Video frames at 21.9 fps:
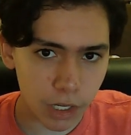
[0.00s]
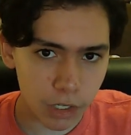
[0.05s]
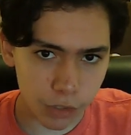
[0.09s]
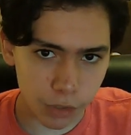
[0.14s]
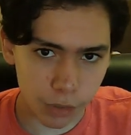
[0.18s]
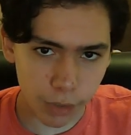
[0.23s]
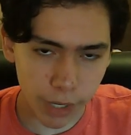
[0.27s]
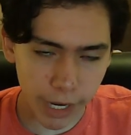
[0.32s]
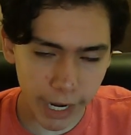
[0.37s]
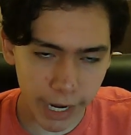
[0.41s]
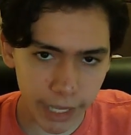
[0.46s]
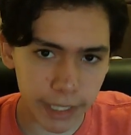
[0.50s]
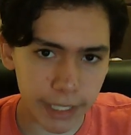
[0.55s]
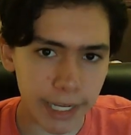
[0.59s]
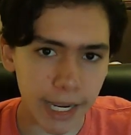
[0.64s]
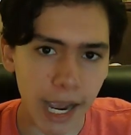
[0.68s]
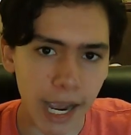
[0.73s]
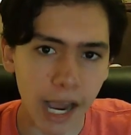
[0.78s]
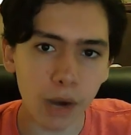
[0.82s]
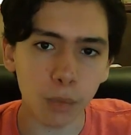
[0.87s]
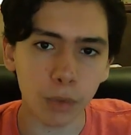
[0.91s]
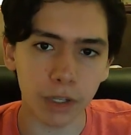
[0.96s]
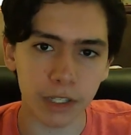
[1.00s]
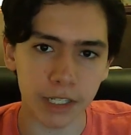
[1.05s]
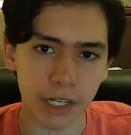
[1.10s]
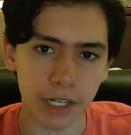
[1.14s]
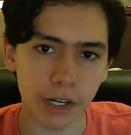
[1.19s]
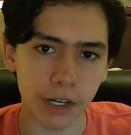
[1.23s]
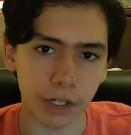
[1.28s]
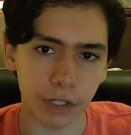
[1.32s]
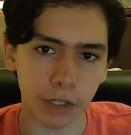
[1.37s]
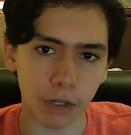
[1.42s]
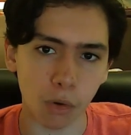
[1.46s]
to Hayley Atwell's
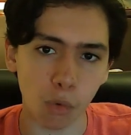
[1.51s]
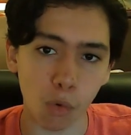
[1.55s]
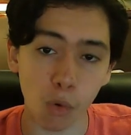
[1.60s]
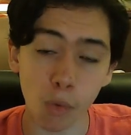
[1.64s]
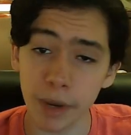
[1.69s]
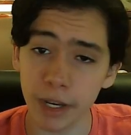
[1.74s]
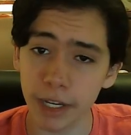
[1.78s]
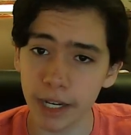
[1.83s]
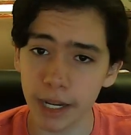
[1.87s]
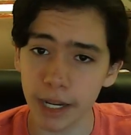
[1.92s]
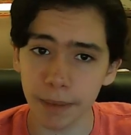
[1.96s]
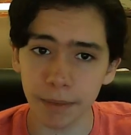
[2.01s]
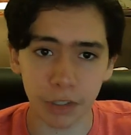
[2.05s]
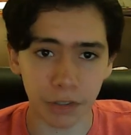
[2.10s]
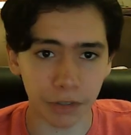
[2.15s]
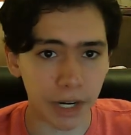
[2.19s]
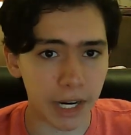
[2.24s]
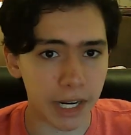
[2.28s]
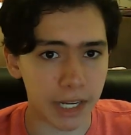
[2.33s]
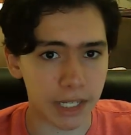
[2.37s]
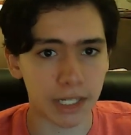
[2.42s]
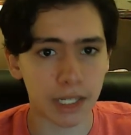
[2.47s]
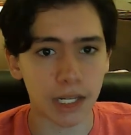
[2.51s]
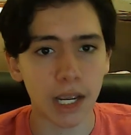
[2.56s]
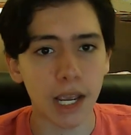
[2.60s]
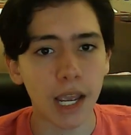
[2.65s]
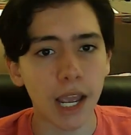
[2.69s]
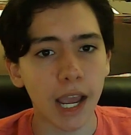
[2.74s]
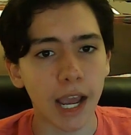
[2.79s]
character, a woman named Grace,